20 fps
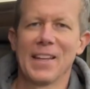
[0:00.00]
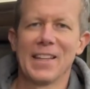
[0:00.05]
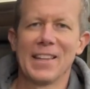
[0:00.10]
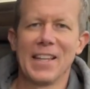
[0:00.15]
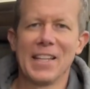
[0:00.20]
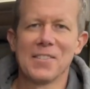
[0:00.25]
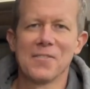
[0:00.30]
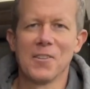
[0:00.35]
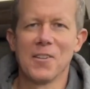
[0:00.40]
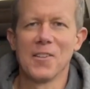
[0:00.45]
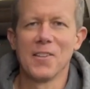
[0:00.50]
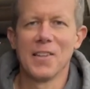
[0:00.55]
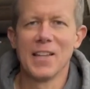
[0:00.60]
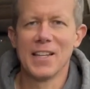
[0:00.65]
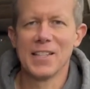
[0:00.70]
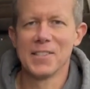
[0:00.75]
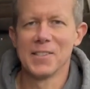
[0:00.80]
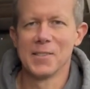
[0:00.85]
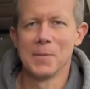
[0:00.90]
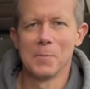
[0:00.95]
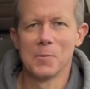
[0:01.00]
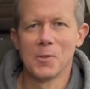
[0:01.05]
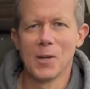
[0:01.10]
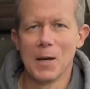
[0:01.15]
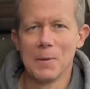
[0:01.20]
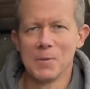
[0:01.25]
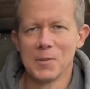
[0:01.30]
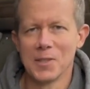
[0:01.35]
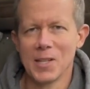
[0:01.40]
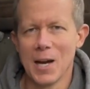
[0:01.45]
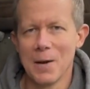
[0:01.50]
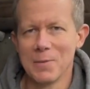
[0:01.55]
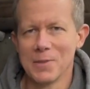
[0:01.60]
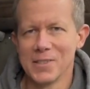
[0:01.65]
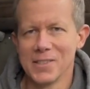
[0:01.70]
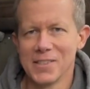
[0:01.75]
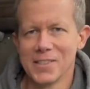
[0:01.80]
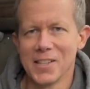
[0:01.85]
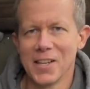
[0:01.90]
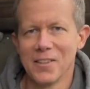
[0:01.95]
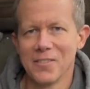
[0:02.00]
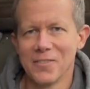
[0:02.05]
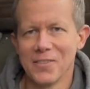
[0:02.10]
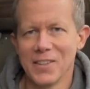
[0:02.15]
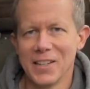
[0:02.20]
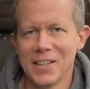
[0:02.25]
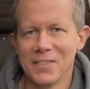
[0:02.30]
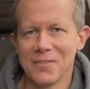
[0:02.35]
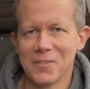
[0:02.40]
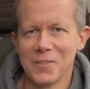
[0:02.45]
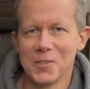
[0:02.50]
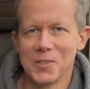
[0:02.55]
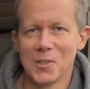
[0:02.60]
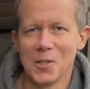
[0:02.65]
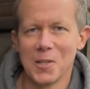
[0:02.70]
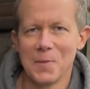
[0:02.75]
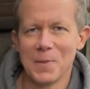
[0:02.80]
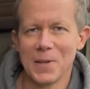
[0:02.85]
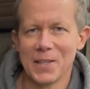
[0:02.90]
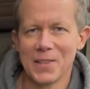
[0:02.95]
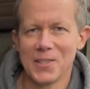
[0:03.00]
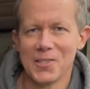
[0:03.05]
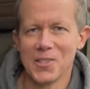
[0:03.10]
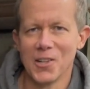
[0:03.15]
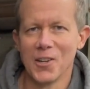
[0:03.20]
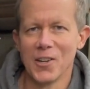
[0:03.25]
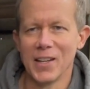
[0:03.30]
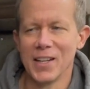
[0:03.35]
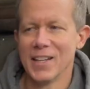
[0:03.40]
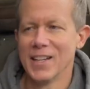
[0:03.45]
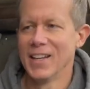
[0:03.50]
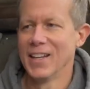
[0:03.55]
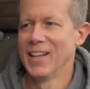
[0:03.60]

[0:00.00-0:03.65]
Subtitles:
thanks for all the likes and subscribes and comments and stuff, and for joining me on the journey.